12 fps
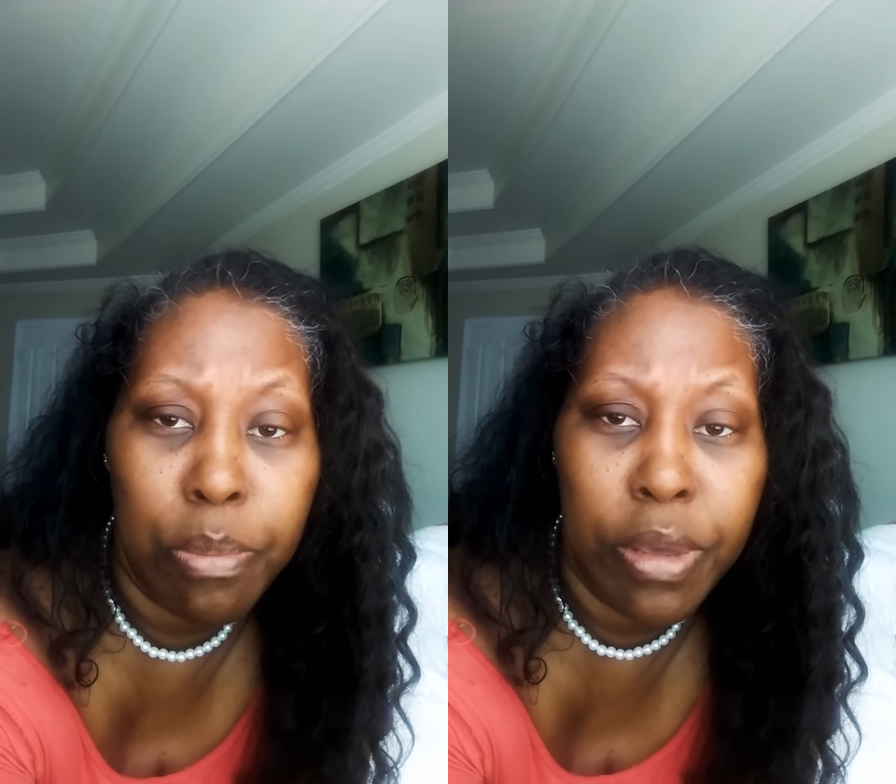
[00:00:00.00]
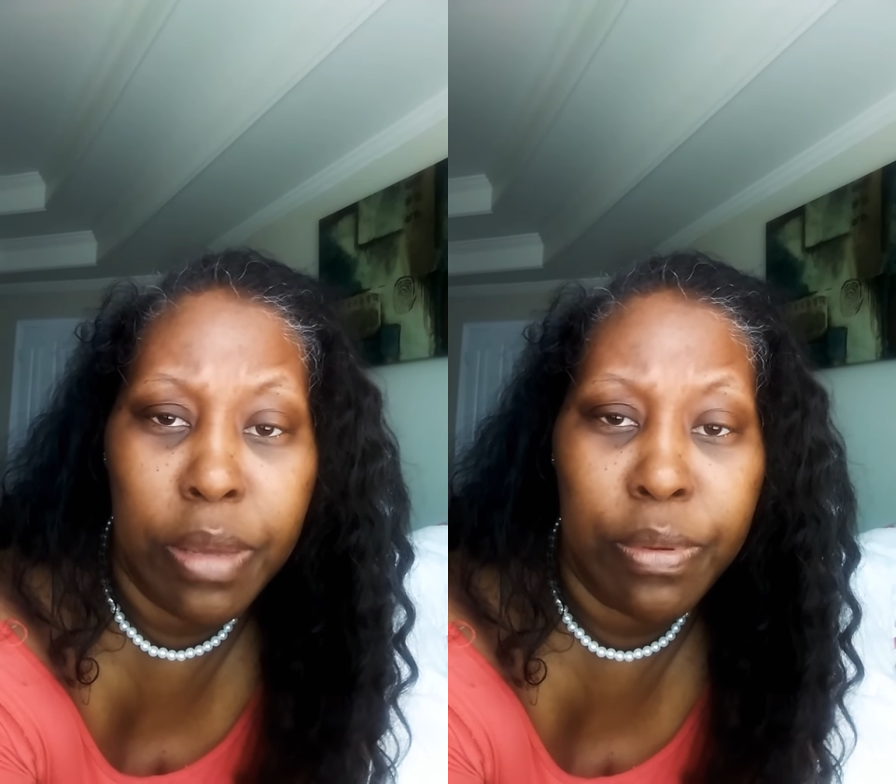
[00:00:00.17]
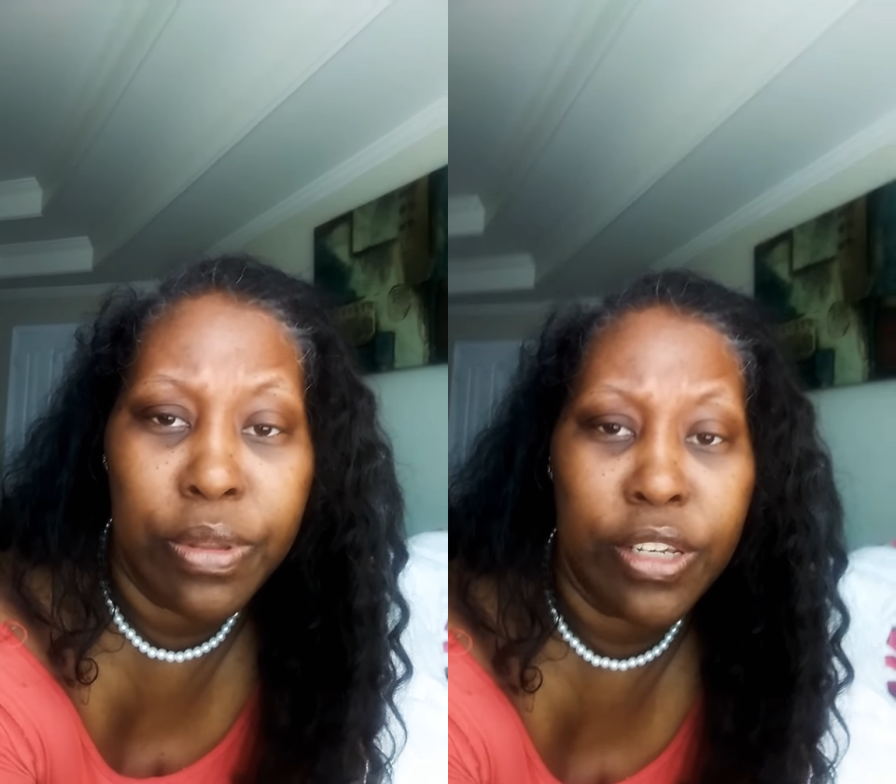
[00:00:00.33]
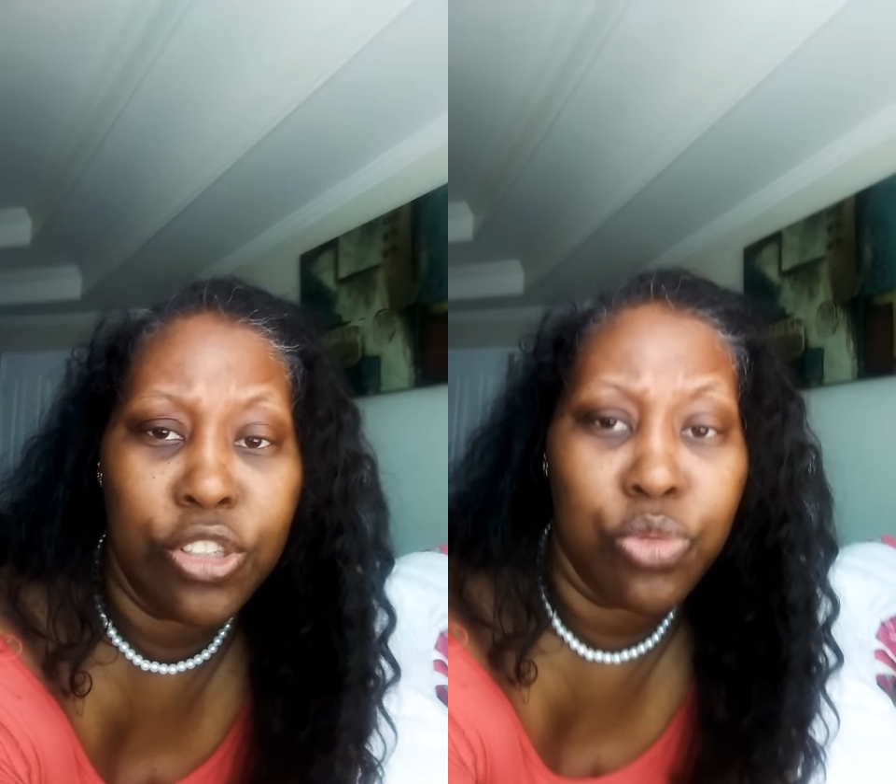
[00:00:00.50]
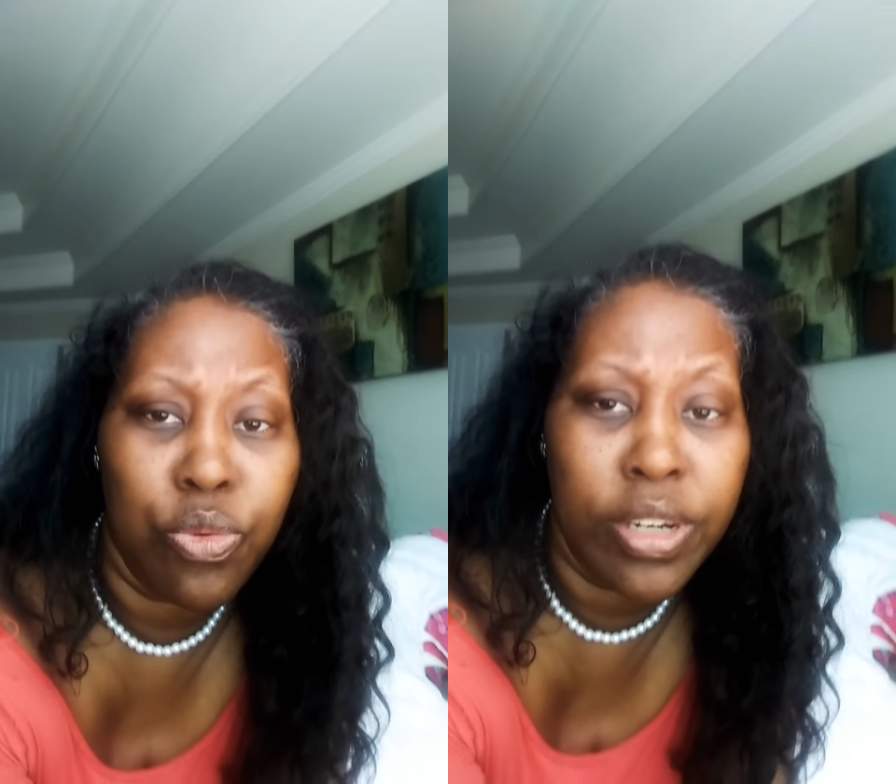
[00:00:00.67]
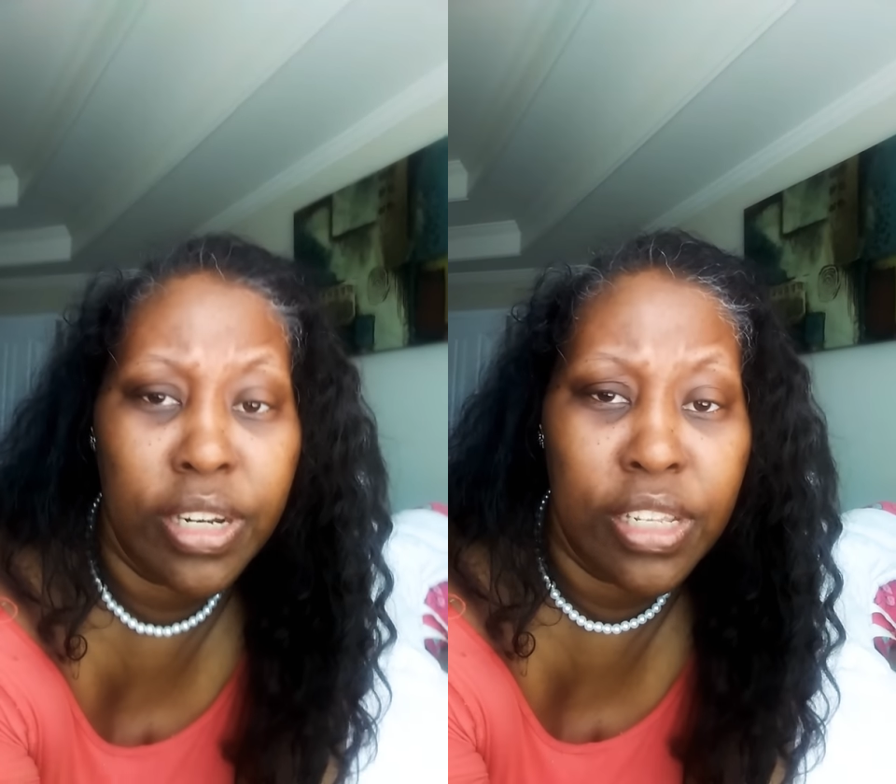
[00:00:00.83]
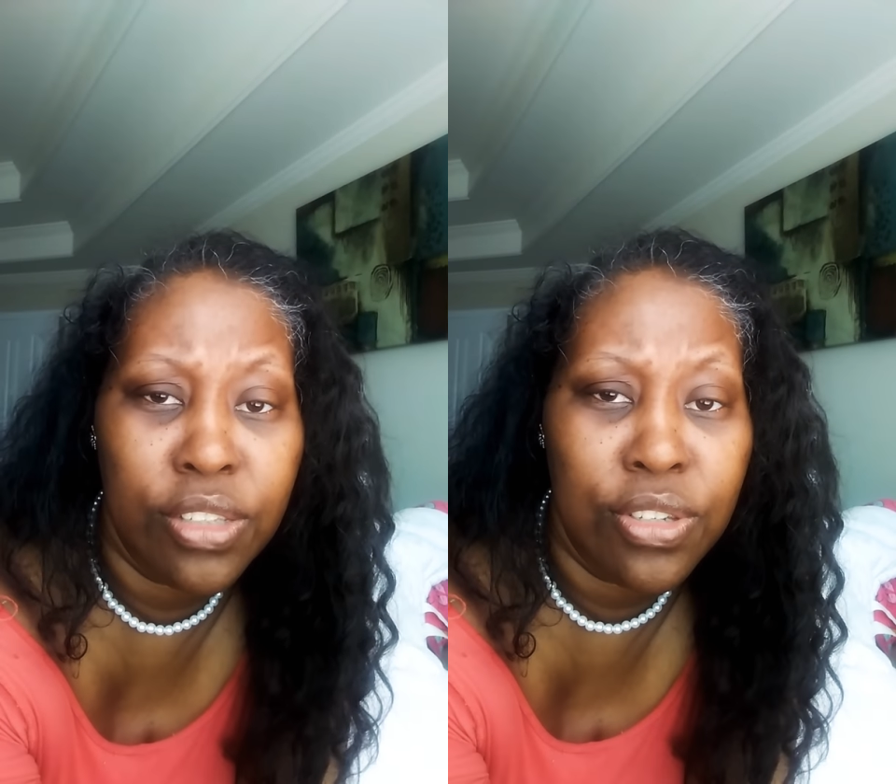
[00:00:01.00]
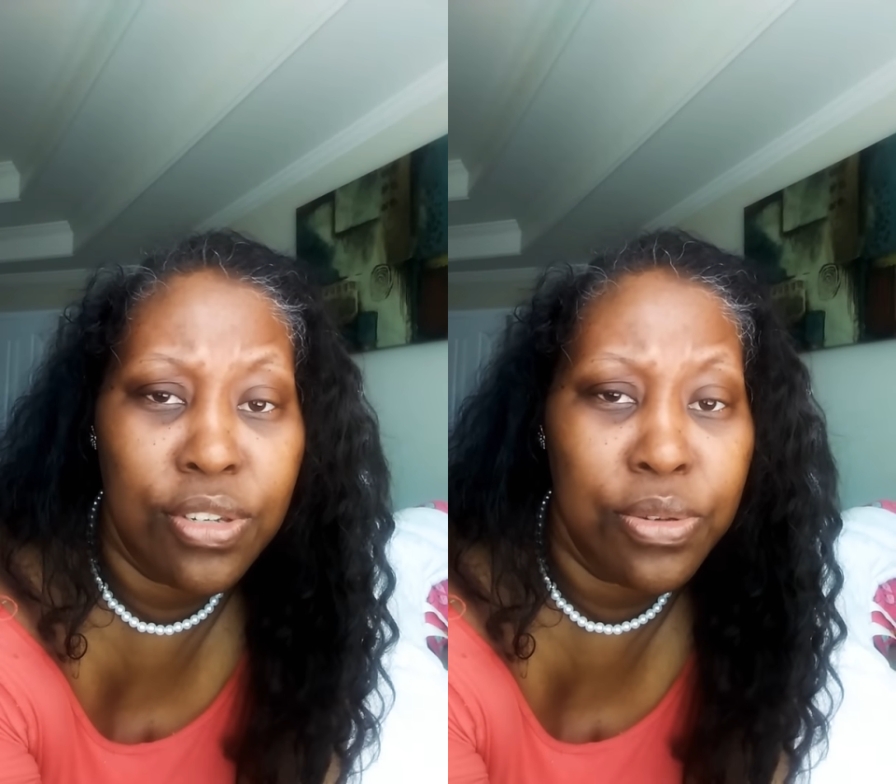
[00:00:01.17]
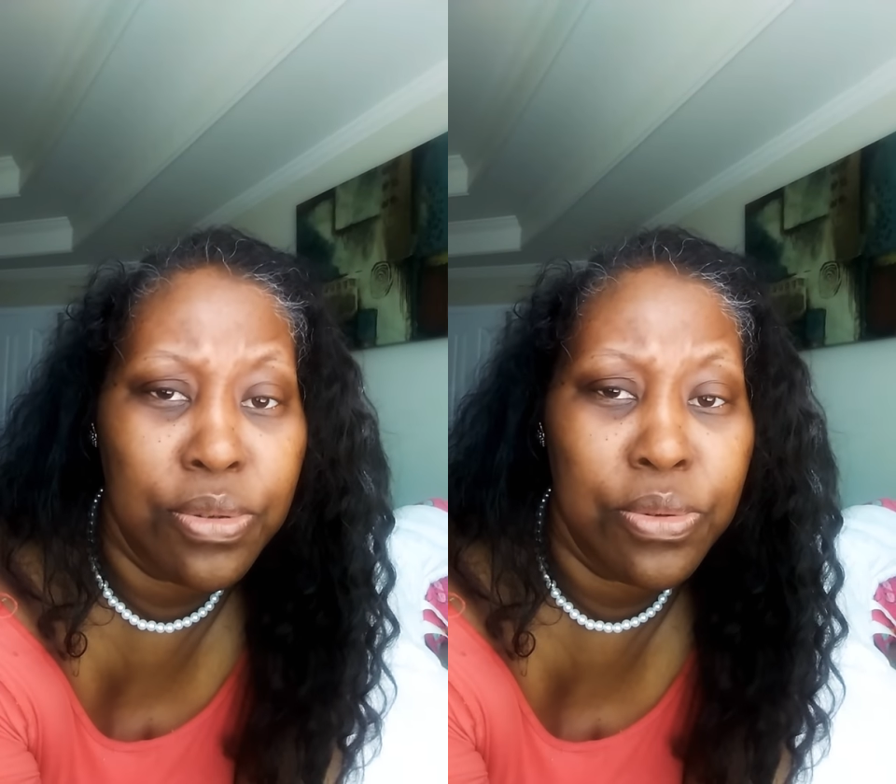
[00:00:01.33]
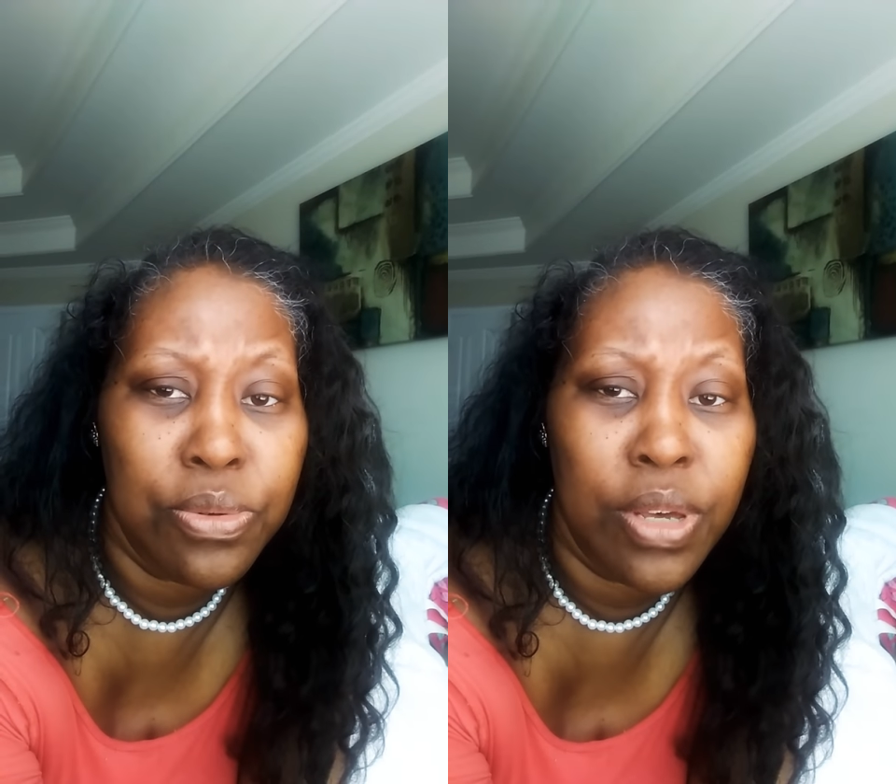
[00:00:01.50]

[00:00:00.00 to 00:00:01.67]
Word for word: people that you're running into.